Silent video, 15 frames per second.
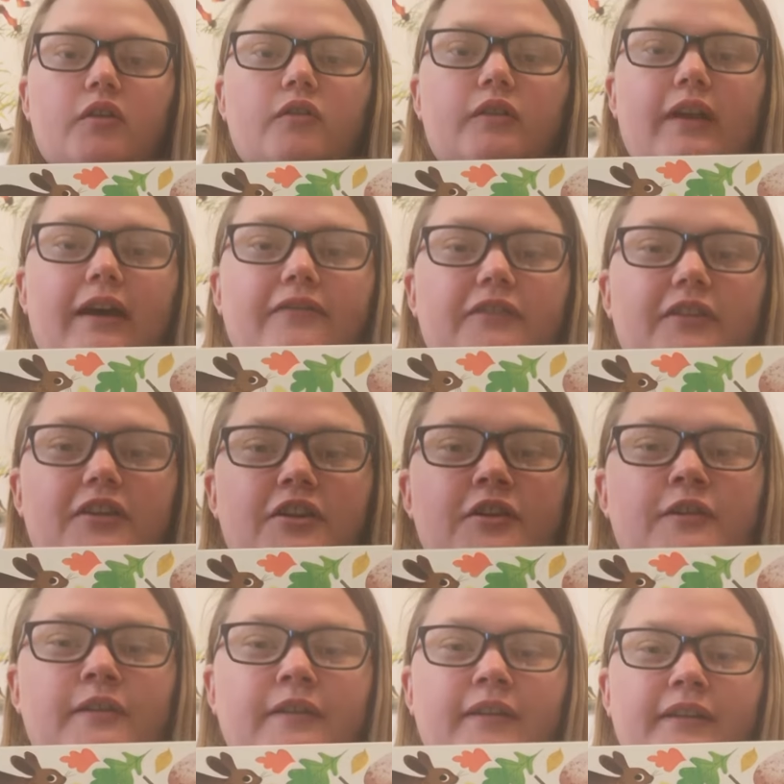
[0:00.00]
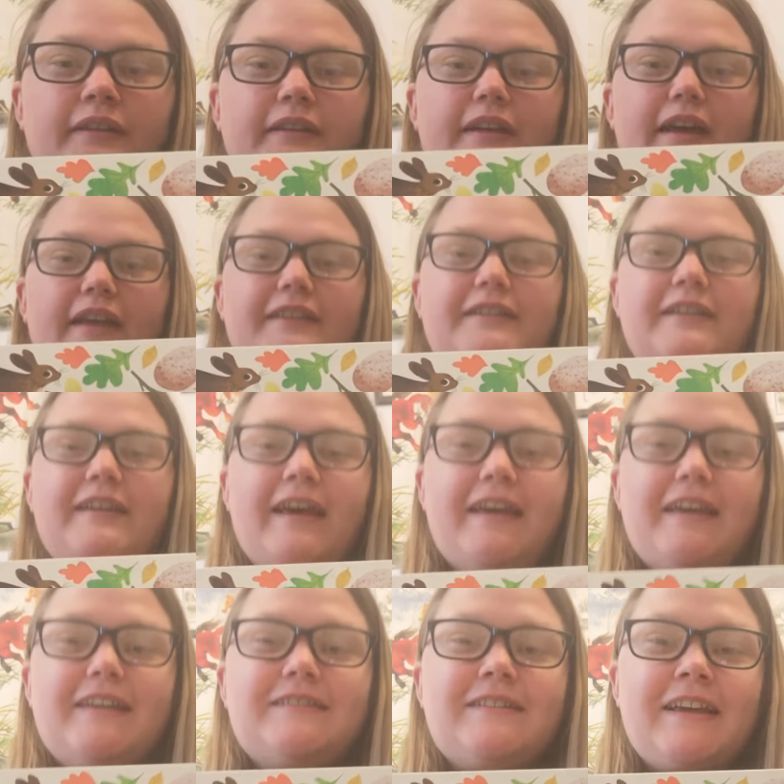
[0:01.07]
Good afternoon. Today
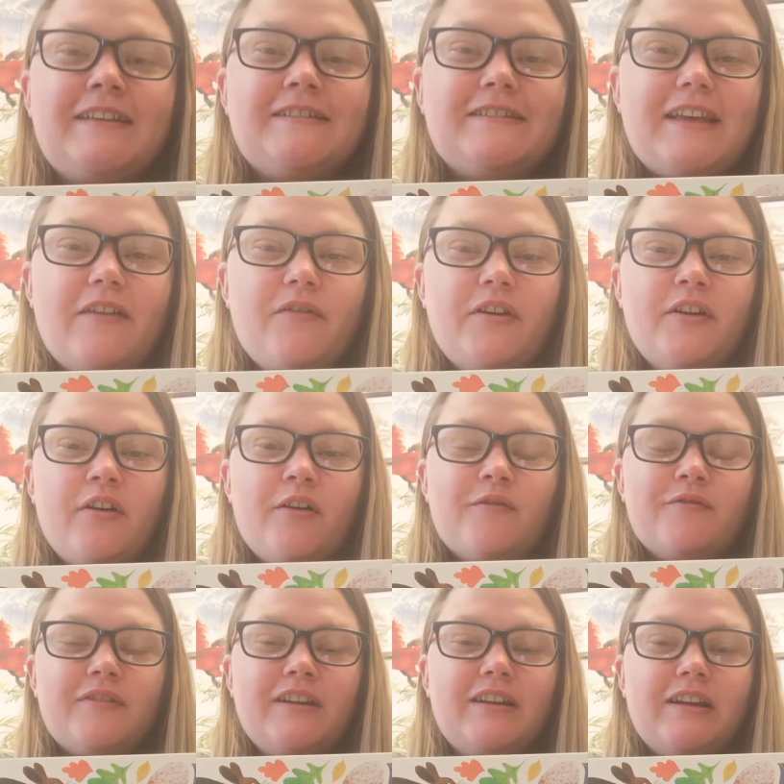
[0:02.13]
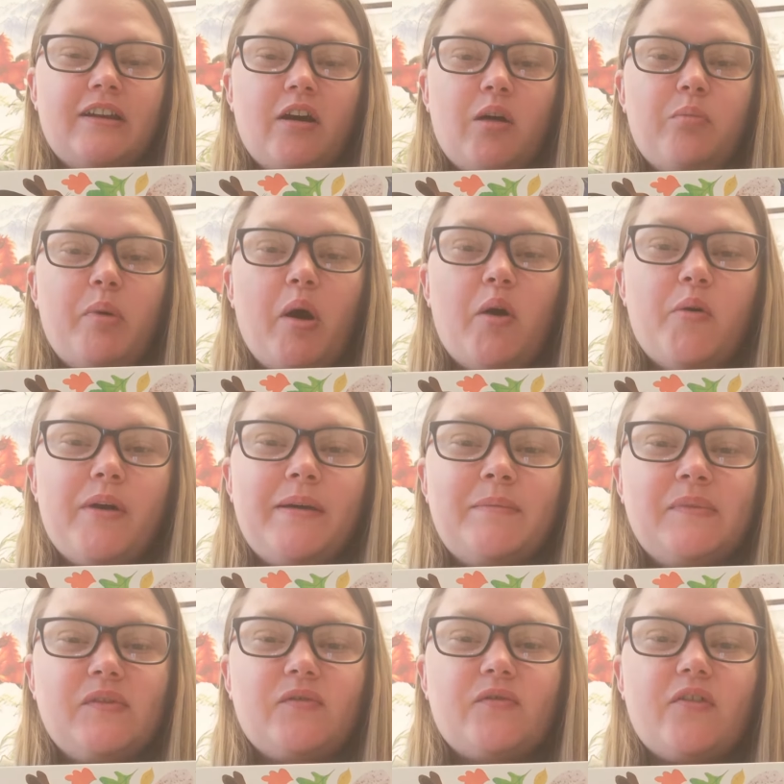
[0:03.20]
is day seven of reading our
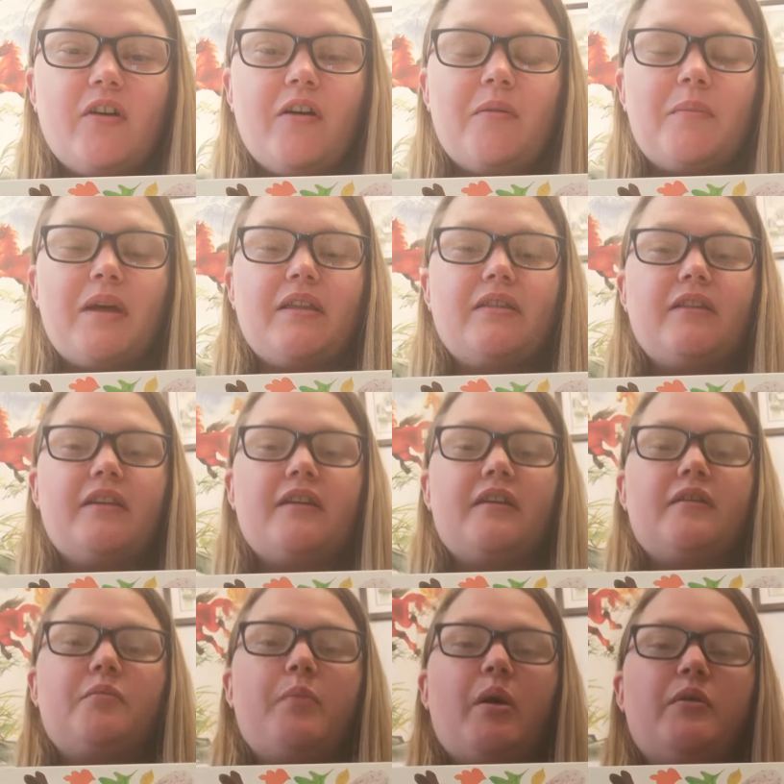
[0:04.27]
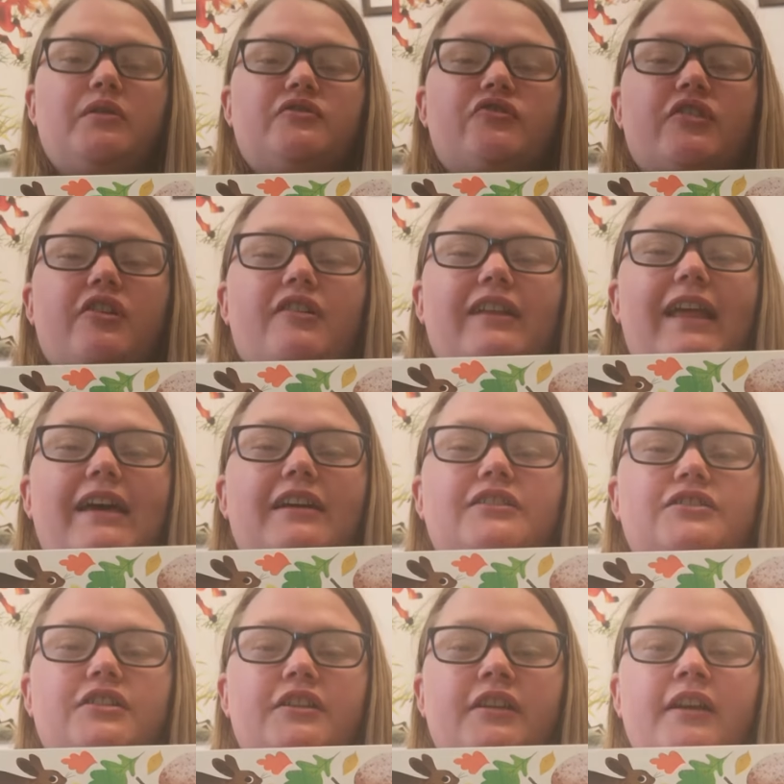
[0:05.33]
poems from the poetry
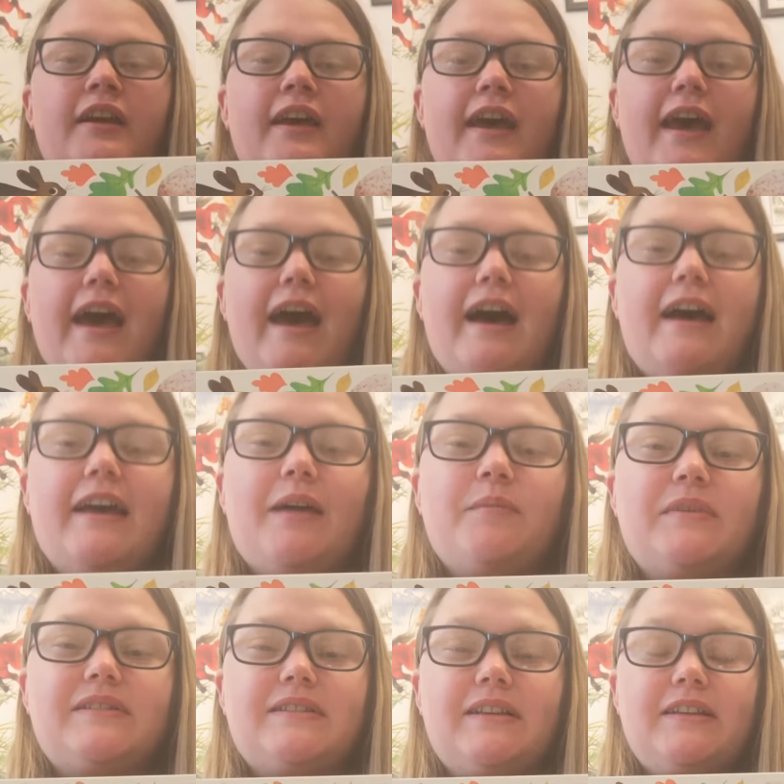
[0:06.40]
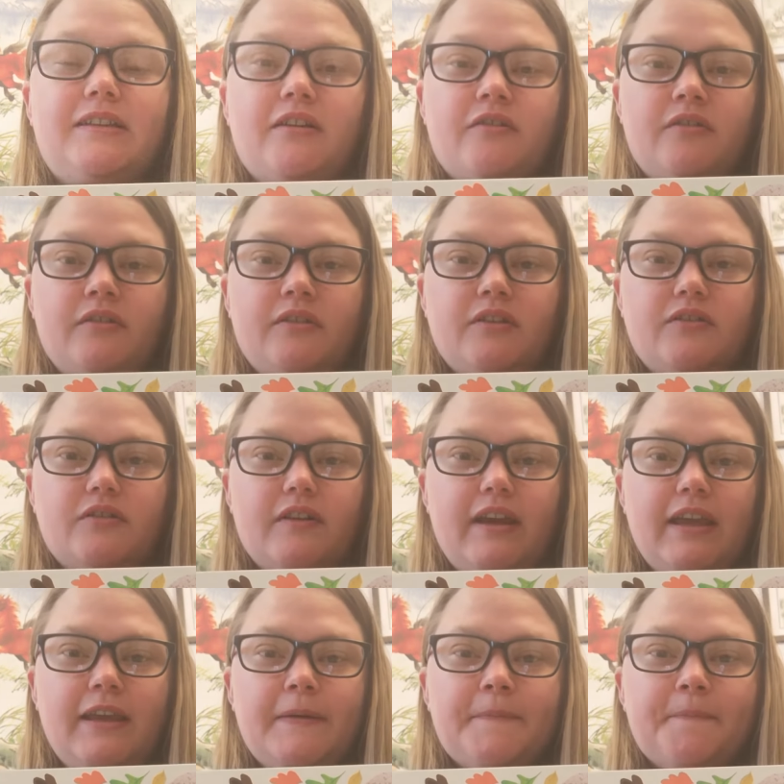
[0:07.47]
collection I Am the Seed That Grew the
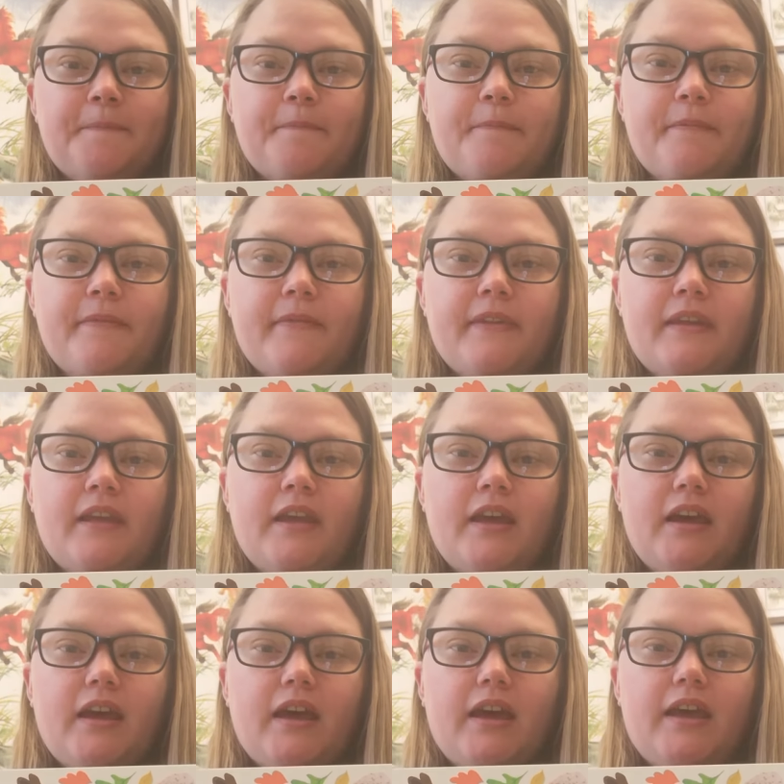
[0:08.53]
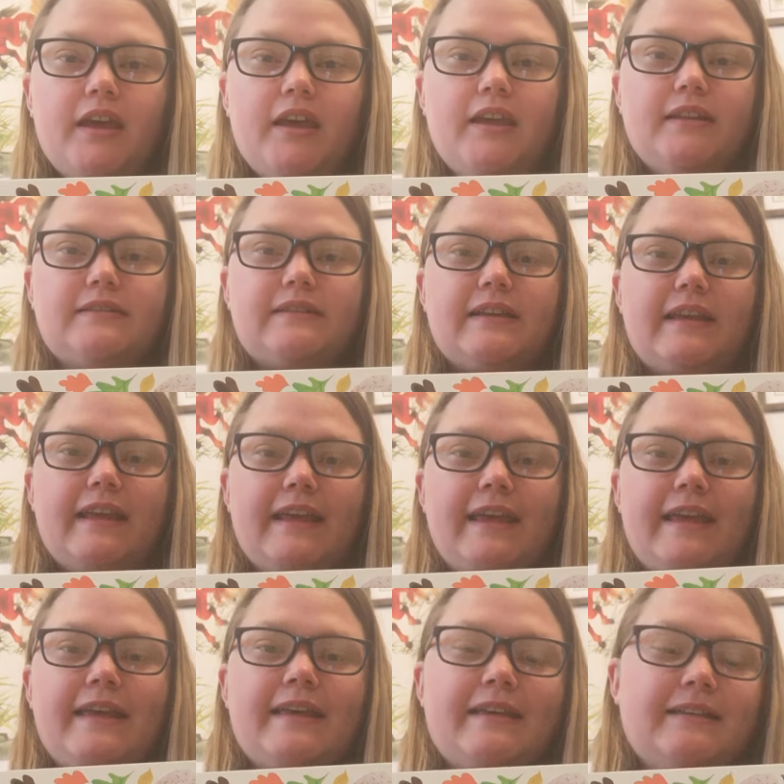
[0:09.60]
Tree. It
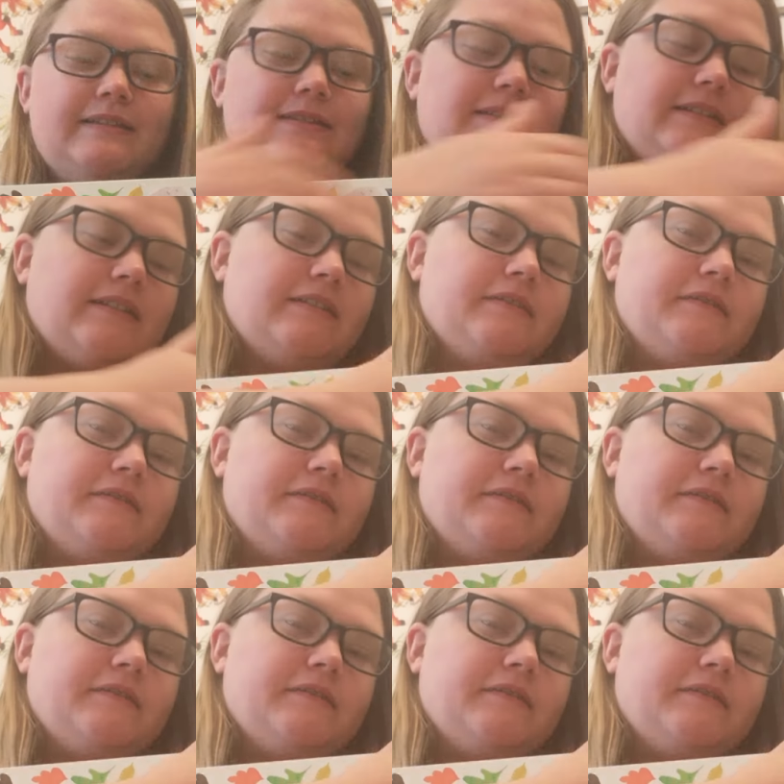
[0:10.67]
is